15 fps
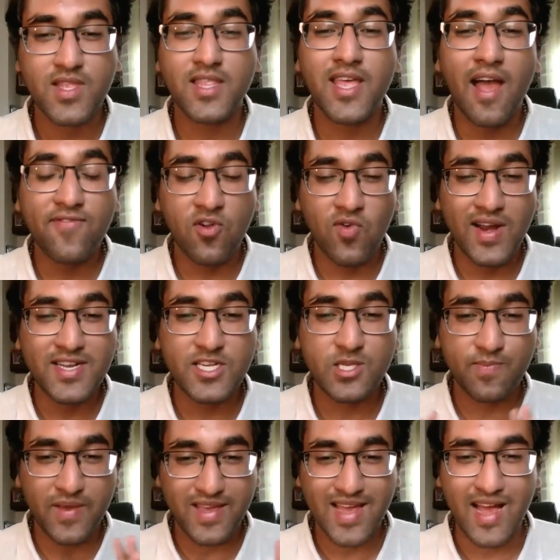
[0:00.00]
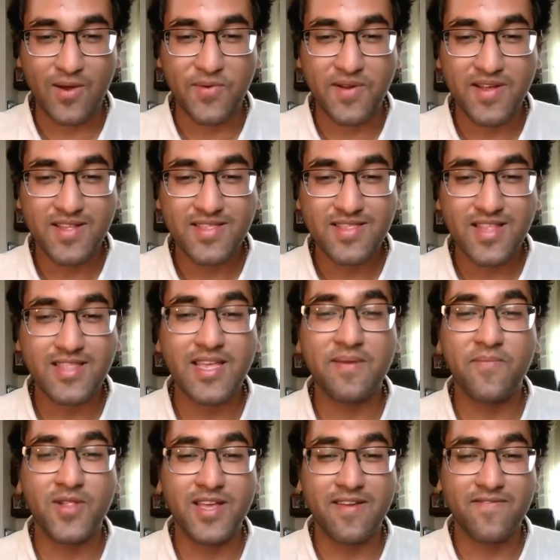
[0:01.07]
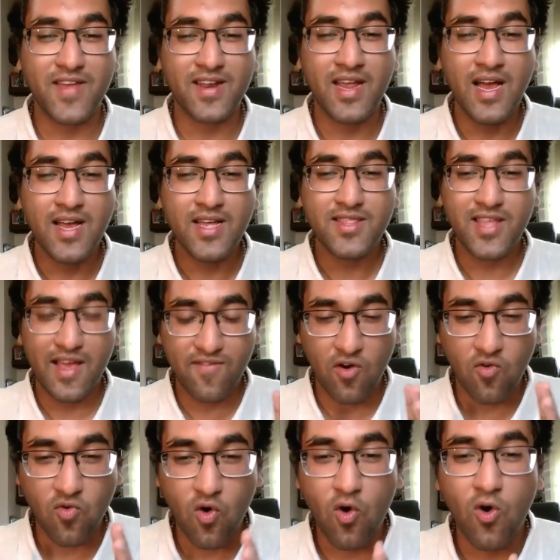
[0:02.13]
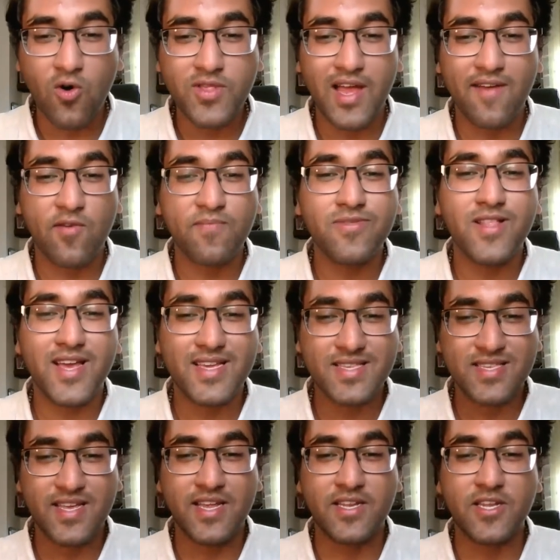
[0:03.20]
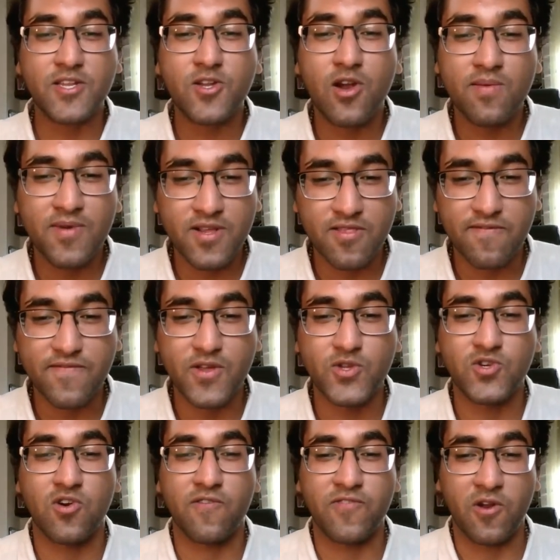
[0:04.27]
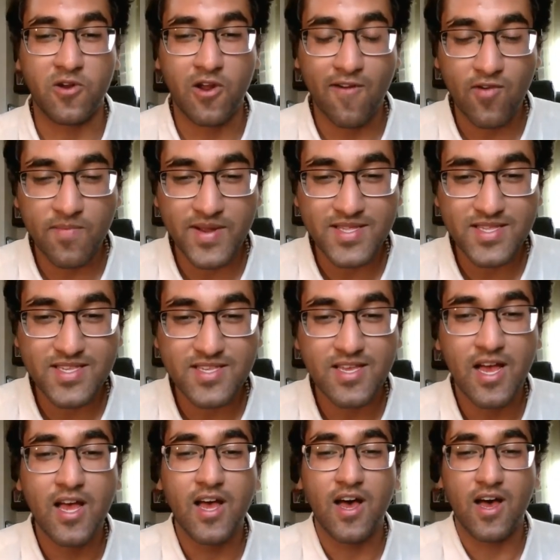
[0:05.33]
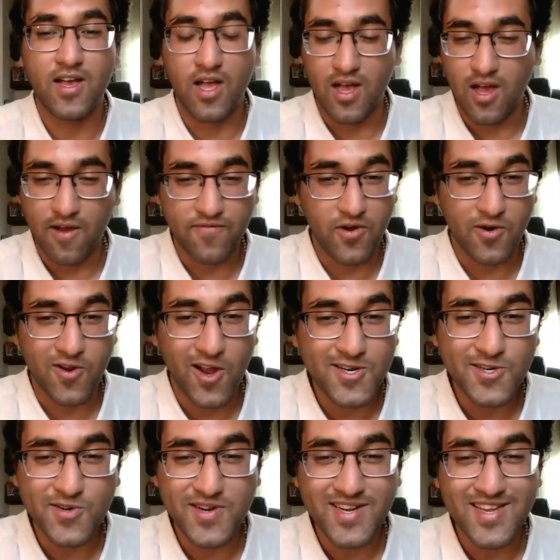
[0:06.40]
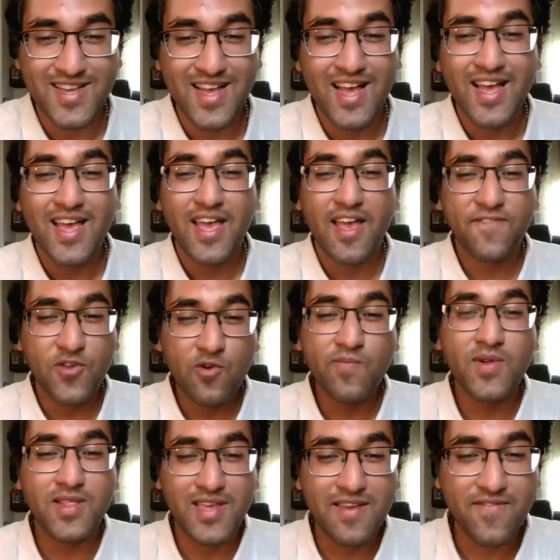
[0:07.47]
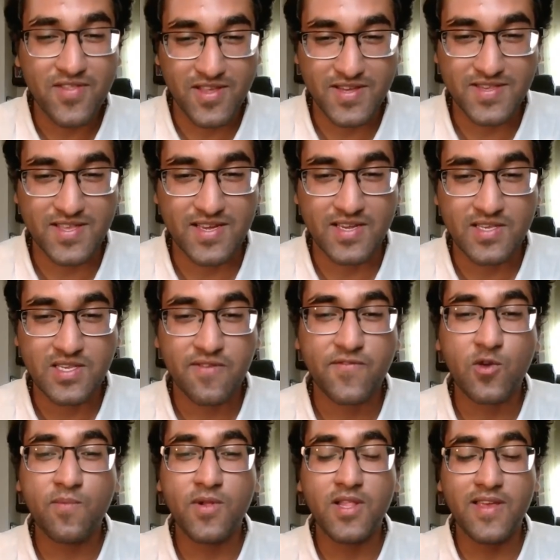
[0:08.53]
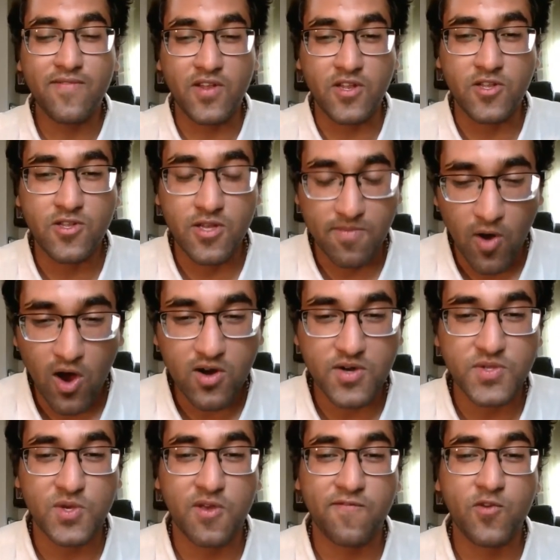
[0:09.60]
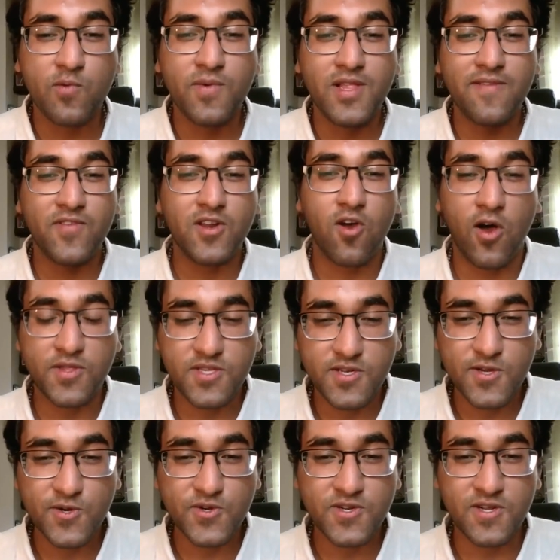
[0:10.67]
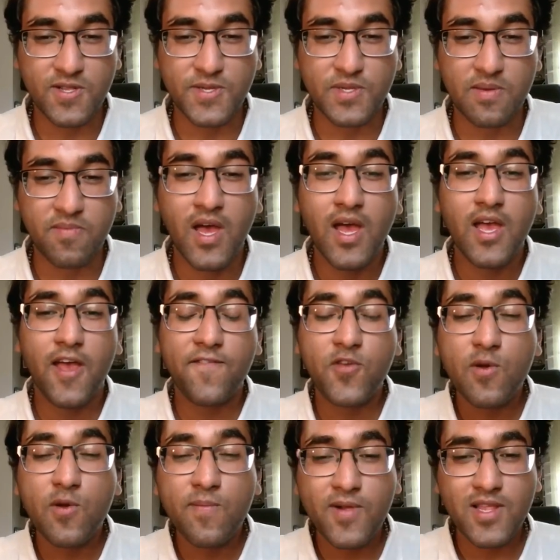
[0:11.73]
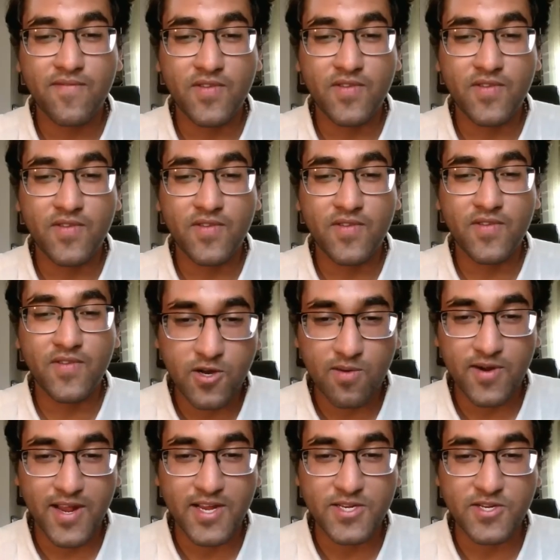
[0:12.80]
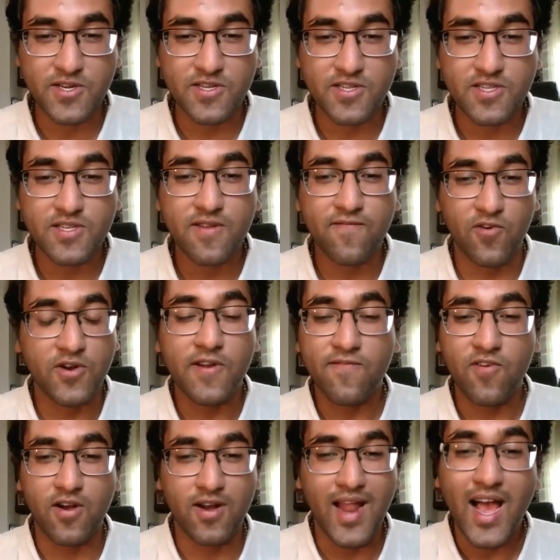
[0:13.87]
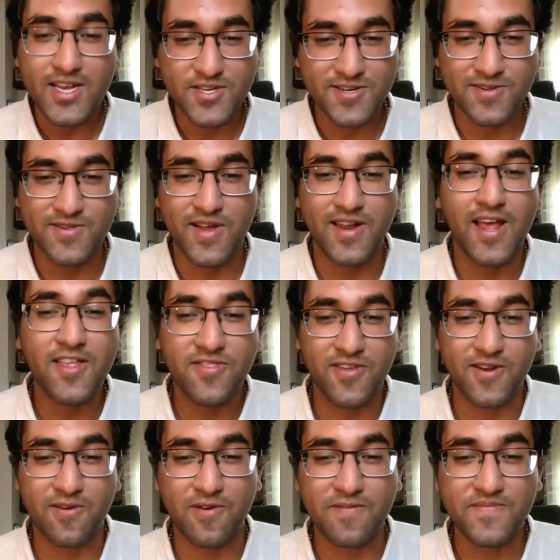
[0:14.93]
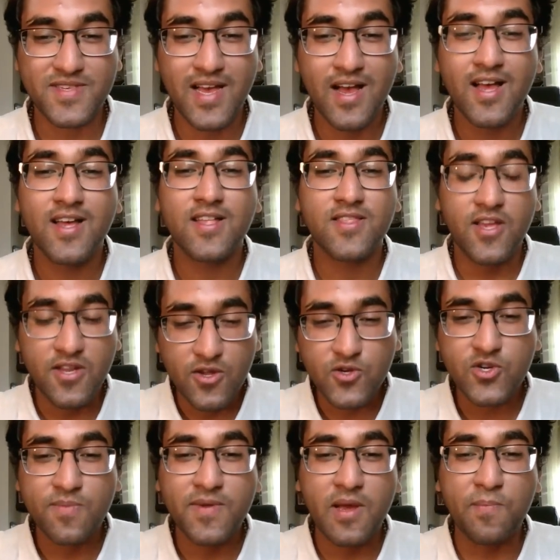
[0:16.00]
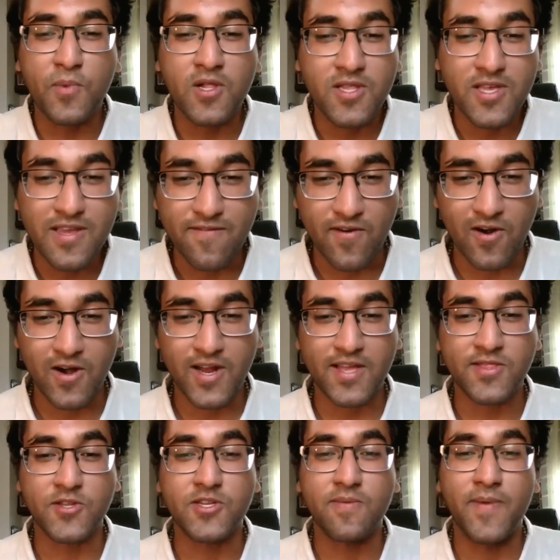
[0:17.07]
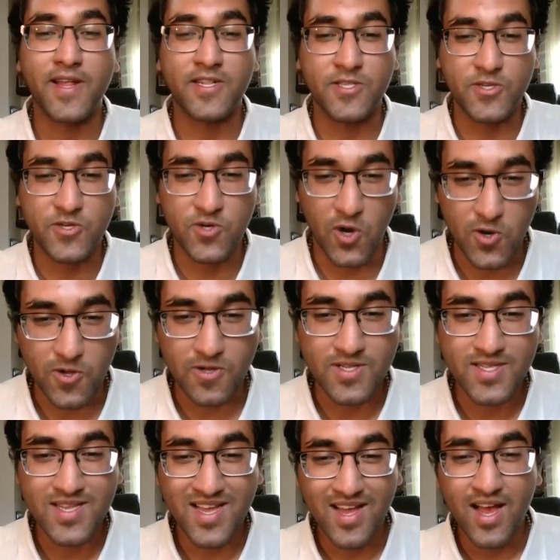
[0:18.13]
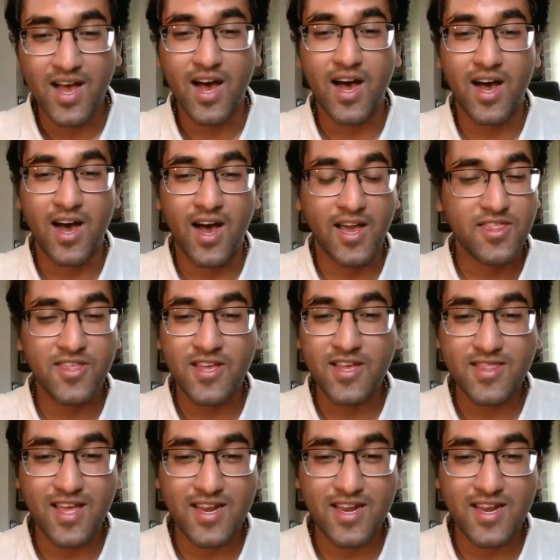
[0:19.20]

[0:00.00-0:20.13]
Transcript: that they have the right to speak out, that they believe that they have a role, they have a place in determining the future of their governments, uh, of their country. If you believe in these things, if you believe in democracy, if you believe in constitutionalism, if you believe in self determination for different national and ethnic groups, then you should be a believer in the Tibetan struggle. Yeah. Uh, I think